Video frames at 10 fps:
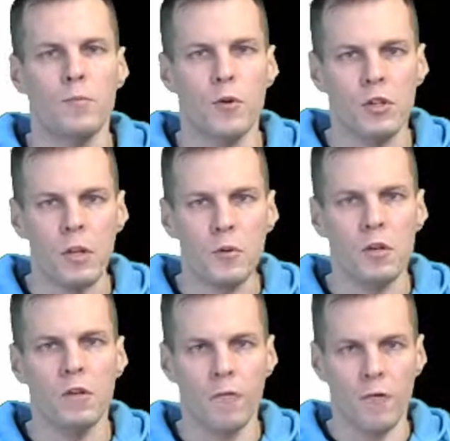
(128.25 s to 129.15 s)
perception
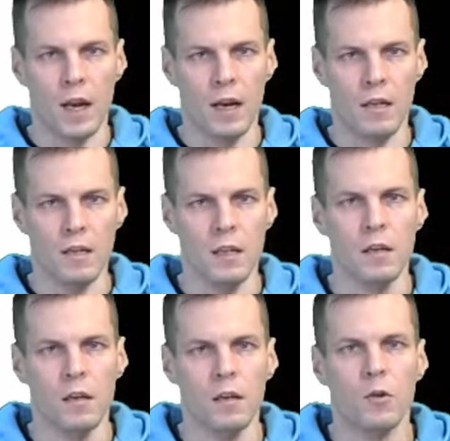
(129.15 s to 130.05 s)
of reality
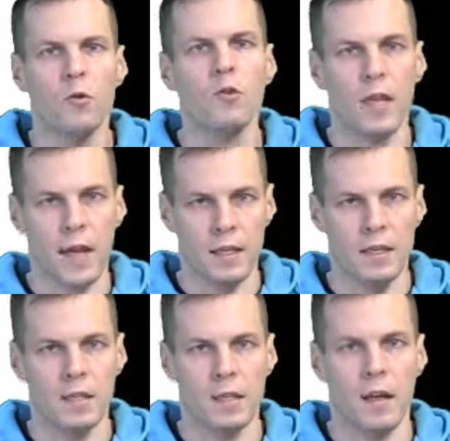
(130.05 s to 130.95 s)
through
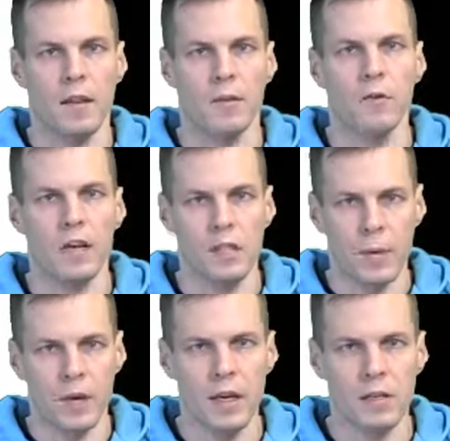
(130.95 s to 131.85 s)
texts and through
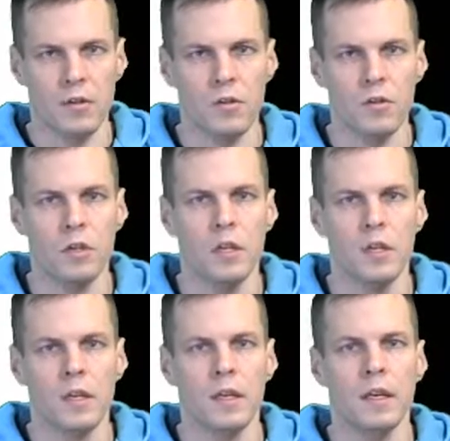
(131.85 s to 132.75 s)
explanations,
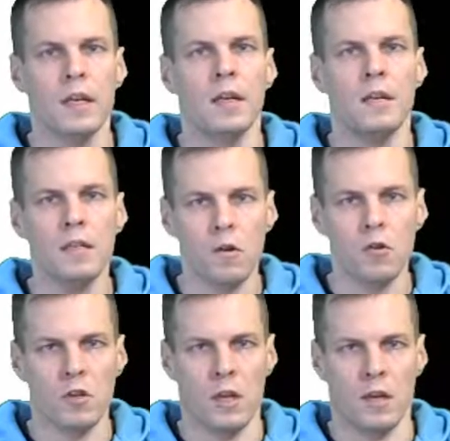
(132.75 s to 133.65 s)
in
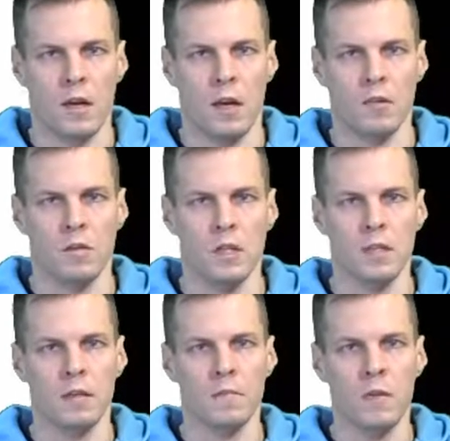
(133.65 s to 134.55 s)
discourse analysis,
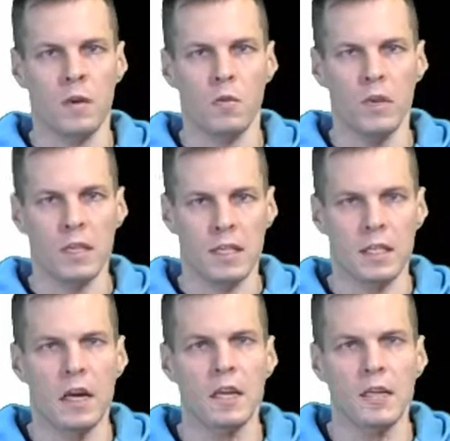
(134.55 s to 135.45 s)
we
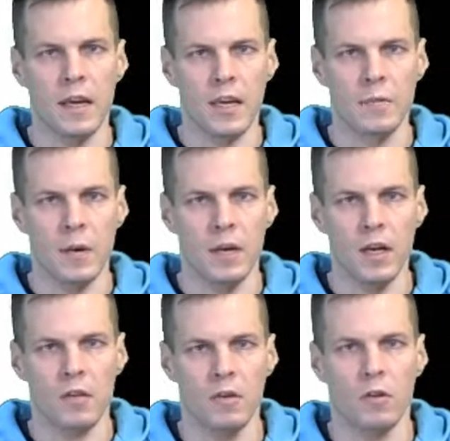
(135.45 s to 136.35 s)
study the
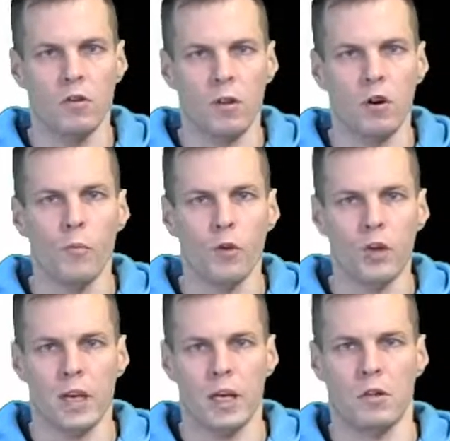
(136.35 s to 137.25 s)
explanation or the
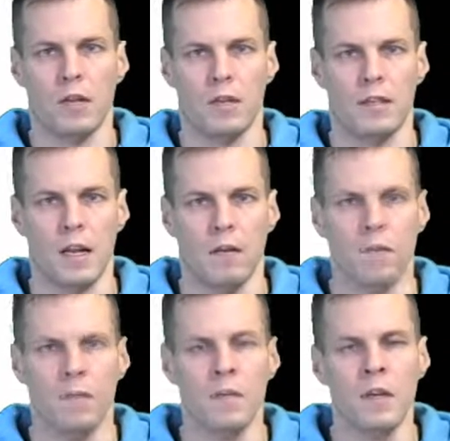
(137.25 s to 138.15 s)
communication itself.
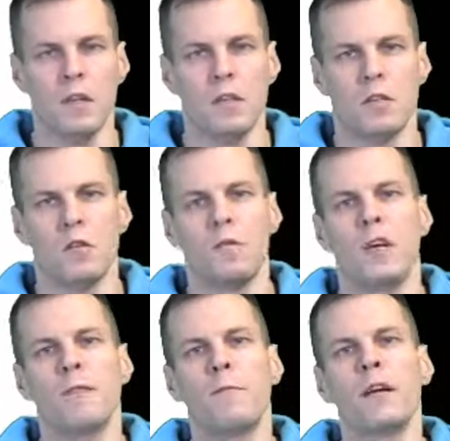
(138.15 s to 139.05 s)
So
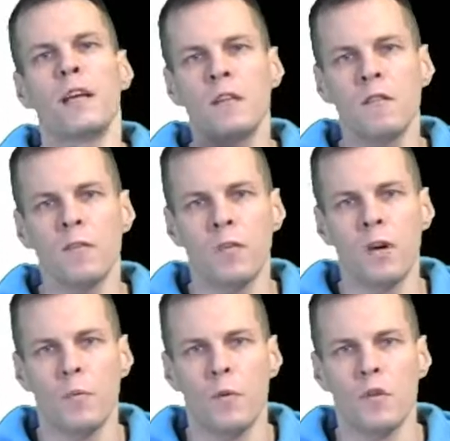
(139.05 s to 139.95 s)
if we interview a
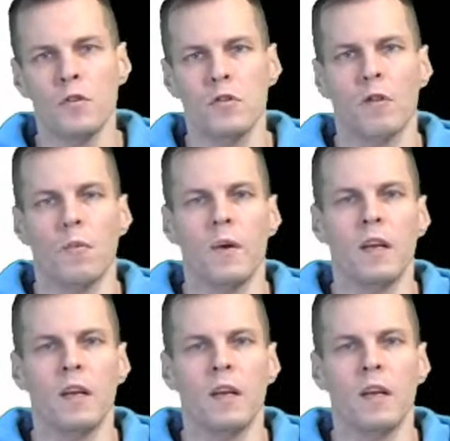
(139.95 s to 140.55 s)
person or